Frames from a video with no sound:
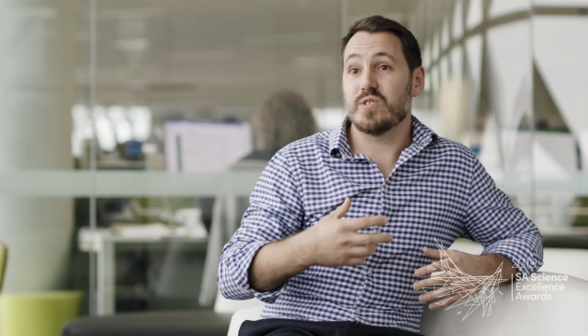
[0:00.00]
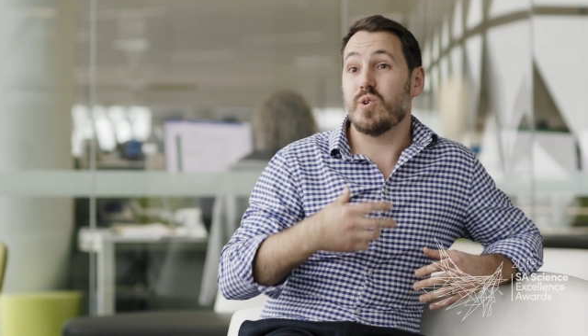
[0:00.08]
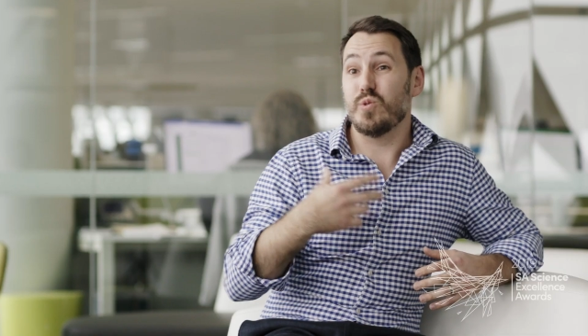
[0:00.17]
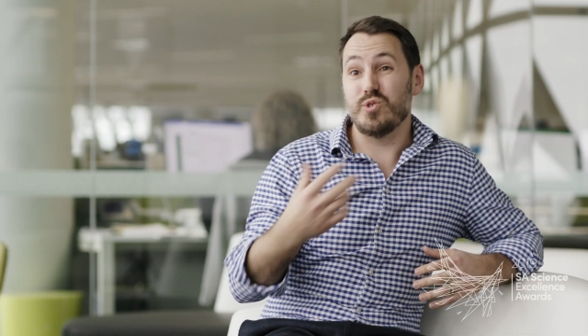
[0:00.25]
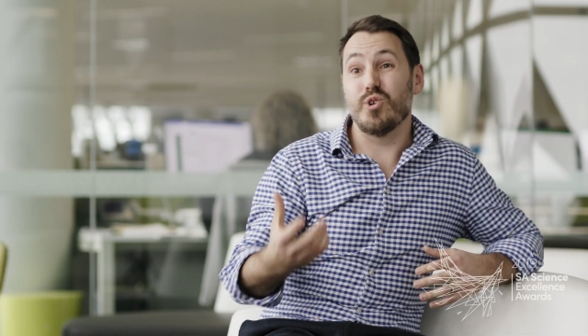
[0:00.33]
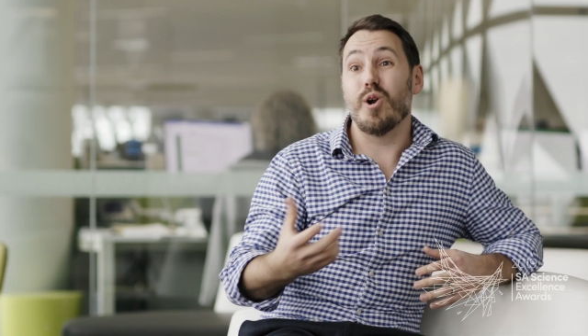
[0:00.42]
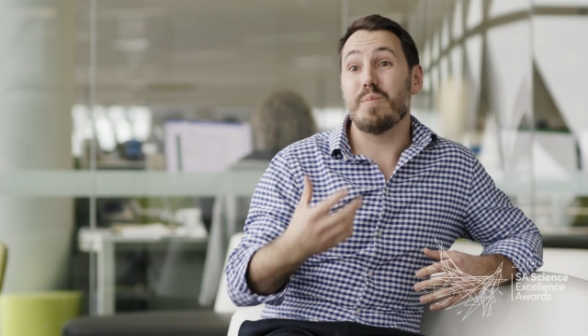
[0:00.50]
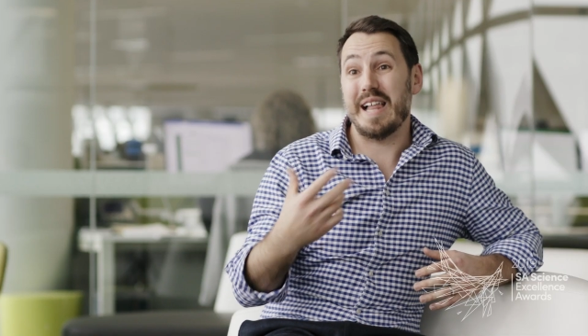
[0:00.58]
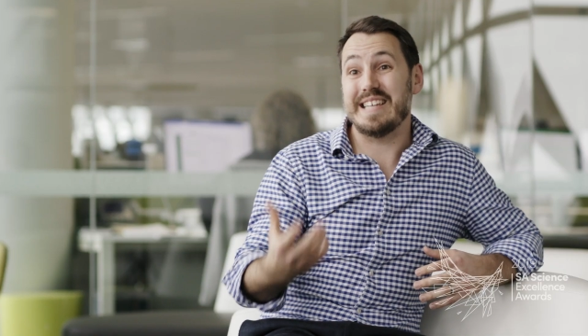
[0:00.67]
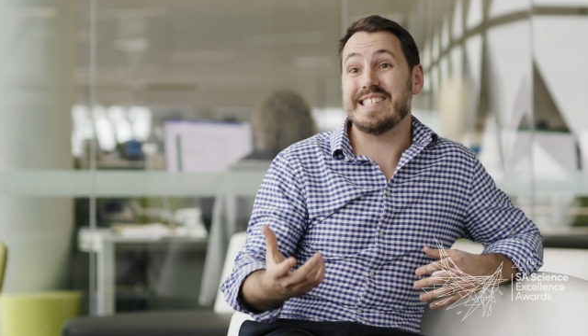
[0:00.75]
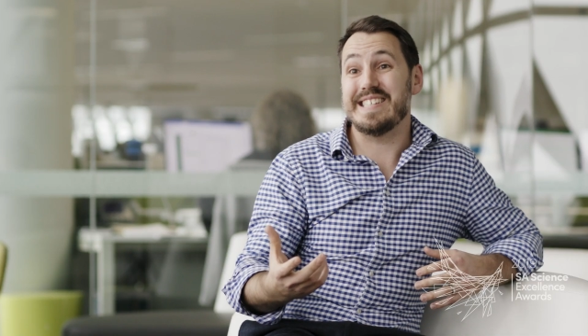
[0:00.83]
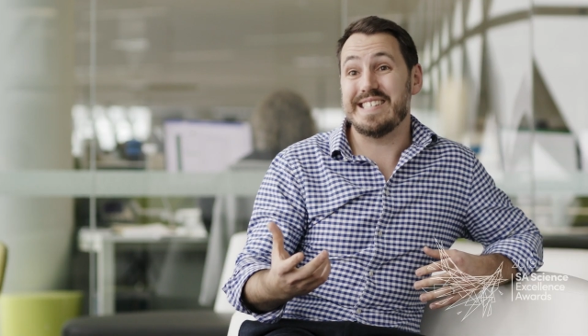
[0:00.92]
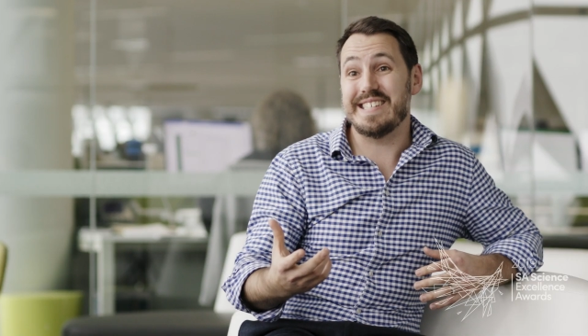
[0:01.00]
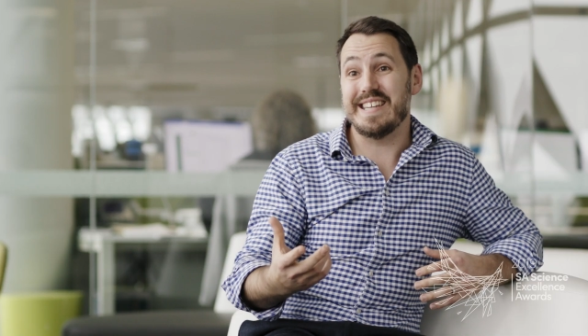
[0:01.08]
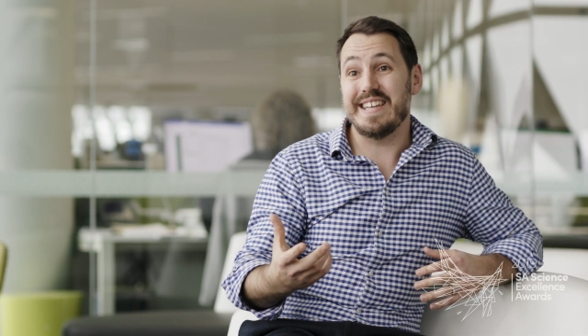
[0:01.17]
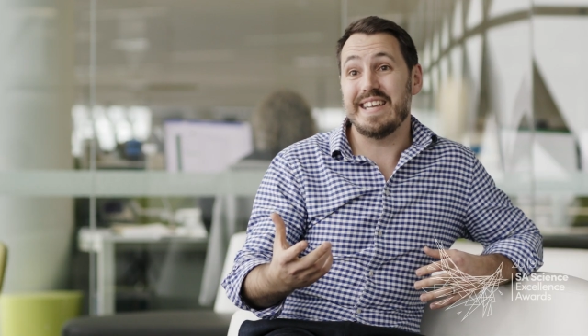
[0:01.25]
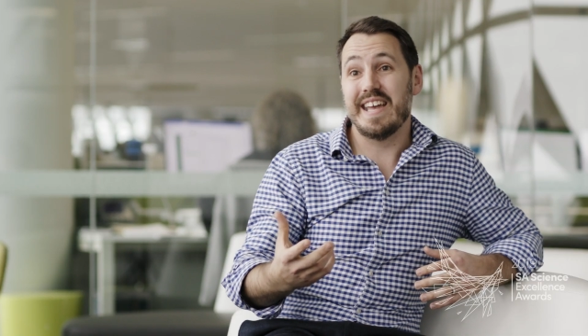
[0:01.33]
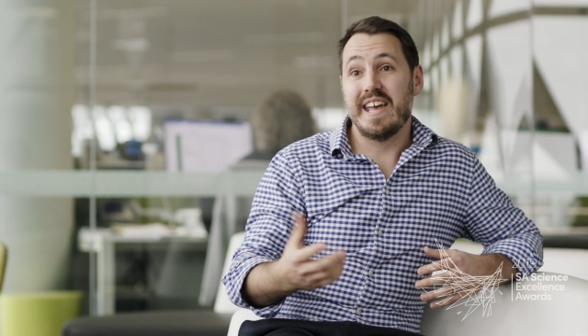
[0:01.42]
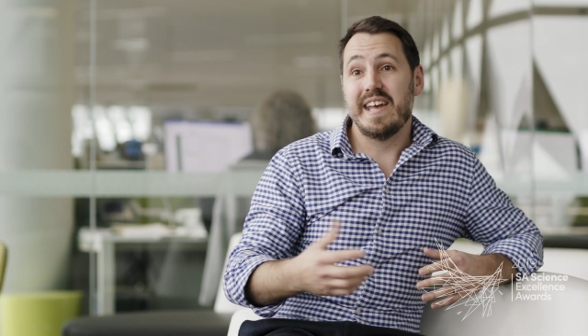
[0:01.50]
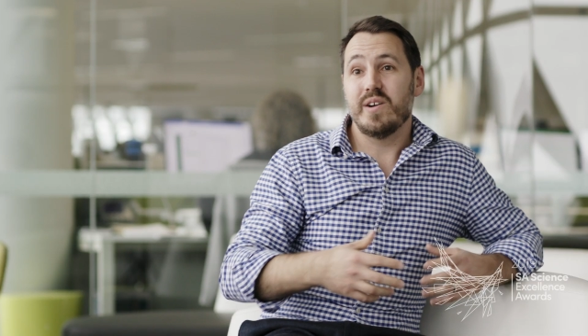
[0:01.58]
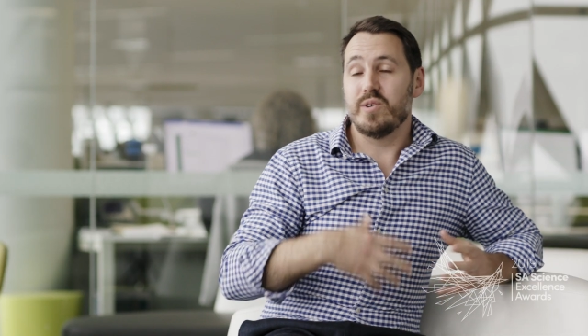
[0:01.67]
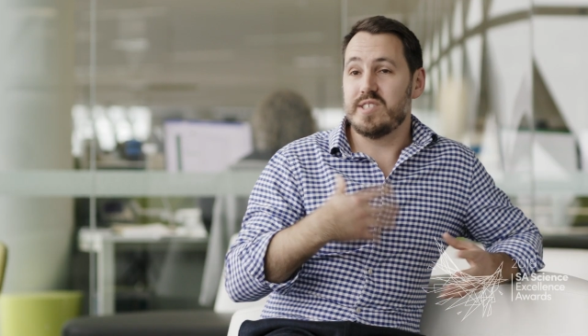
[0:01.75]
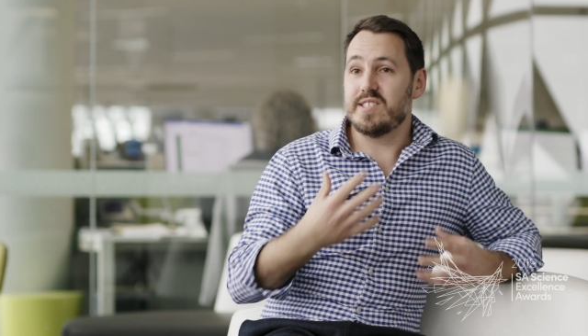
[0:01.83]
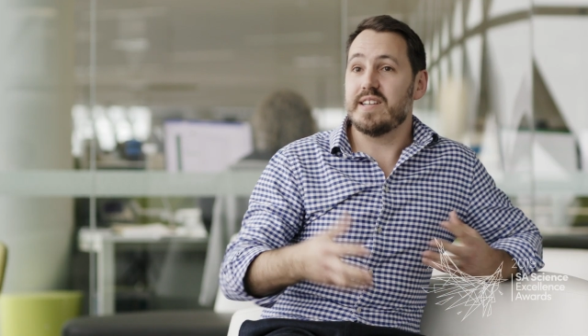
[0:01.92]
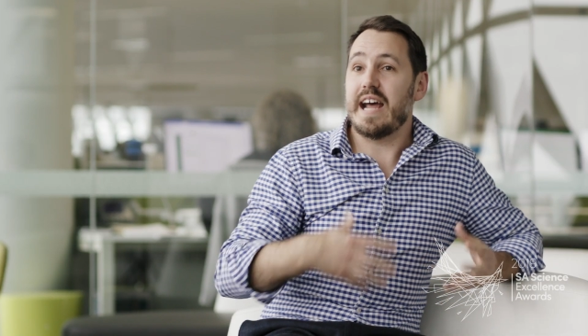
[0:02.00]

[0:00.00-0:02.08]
what's called neuroplasticity, which is